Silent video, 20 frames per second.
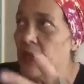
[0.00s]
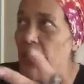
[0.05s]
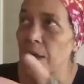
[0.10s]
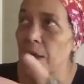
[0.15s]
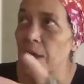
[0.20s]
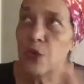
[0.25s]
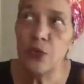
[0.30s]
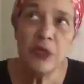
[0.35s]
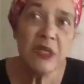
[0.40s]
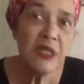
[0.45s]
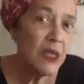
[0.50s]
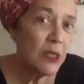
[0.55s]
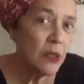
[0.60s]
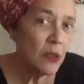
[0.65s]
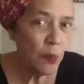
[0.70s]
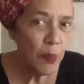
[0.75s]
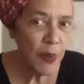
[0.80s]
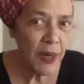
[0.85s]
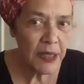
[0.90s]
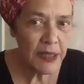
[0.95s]
you see the
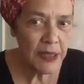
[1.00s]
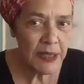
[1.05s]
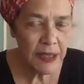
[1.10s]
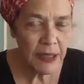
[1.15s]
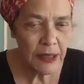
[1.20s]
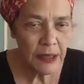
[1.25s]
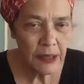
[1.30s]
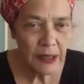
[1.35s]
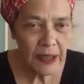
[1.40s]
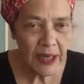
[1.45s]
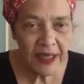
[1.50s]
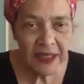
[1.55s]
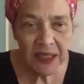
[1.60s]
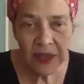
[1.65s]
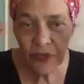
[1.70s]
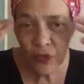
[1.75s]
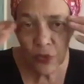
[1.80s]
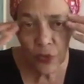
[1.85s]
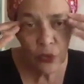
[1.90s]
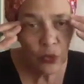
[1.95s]
painting, and
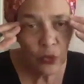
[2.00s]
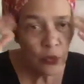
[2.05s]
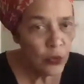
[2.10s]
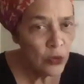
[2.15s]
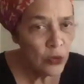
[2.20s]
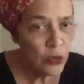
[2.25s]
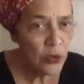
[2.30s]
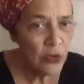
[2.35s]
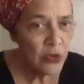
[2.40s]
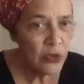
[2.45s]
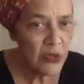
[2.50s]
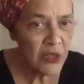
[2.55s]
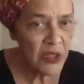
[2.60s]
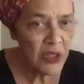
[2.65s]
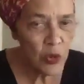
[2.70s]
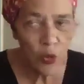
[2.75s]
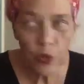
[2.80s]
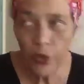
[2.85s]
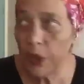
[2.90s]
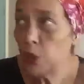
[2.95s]
if you don't know the
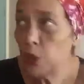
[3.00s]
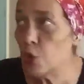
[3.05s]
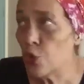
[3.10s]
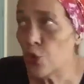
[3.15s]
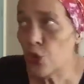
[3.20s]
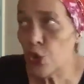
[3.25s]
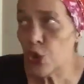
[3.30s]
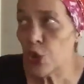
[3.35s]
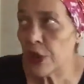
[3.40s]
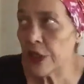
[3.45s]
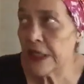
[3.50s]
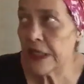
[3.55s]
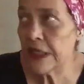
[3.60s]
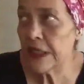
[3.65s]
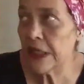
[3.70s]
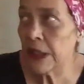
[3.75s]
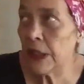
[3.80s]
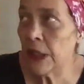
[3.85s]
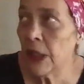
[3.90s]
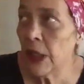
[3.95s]
story, you just
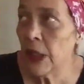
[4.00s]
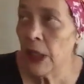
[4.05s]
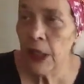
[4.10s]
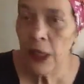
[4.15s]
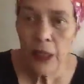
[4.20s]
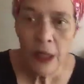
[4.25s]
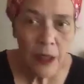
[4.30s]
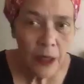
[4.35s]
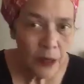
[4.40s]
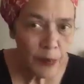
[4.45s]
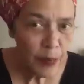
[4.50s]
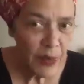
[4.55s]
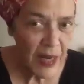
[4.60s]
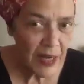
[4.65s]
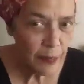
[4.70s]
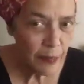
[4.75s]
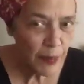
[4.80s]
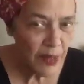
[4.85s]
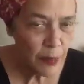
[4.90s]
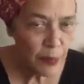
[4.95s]
see
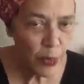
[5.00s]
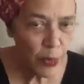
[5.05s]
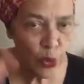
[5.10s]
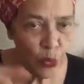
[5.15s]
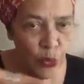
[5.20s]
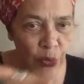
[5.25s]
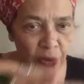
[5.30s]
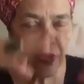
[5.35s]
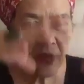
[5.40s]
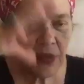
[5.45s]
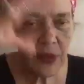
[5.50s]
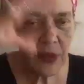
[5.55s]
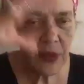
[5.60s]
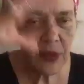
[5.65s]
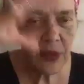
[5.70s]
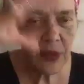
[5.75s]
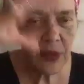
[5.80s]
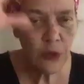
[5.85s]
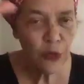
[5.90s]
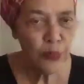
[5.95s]
Black people
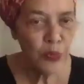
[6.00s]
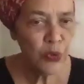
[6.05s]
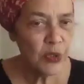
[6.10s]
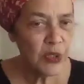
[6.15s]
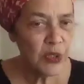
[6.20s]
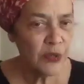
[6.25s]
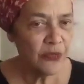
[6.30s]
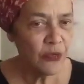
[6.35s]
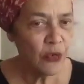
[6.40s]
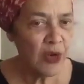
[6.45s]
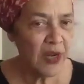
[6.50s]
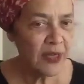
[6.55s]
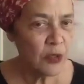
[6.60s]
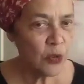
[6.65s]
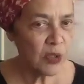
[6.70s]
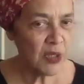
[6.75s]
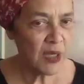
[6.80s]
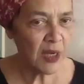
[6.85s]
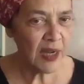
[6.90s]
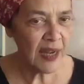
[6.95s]
within a beautiful
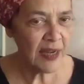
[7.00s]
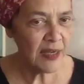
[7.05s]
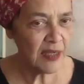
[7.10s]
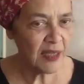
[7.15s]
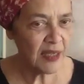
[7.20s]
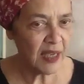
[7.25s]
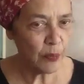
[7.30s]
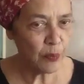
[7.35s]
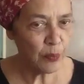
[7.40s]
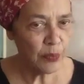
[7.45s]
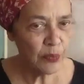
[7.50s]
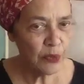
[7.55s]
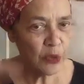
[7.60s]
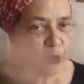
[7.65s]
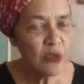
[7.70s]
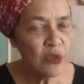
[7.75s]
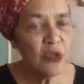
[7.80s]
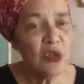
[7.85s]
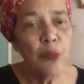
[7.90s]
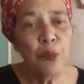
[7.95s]
exotic landscape.
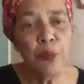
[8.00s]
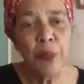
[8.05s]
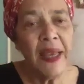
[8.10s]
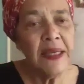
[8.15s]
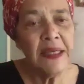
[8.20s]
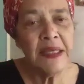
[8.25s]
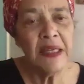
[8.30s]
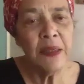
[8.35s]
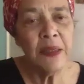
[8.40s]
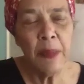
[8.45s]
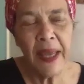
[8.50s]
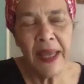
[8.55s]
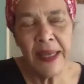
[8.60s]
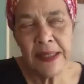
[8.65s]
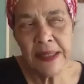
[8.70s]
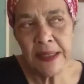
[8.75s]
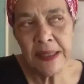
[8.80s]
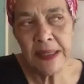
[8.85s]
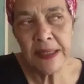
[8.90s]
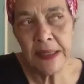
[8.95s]
Some painting made
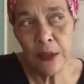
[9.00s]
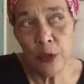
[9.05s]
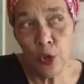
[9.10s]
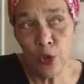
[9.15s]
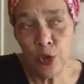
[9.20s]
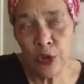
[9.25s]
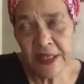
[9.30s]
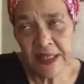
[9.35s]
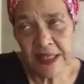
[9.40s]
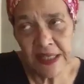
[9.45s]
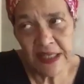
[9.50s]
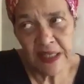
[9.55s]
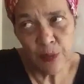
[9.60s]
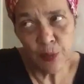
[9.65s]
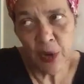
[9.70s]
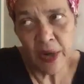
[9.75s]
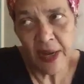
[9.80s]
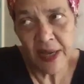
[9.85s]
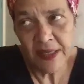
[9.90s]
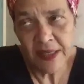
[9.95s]
in Northeast
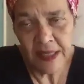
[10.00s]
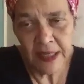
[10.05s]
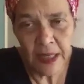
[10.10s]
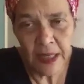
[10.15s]
Brazil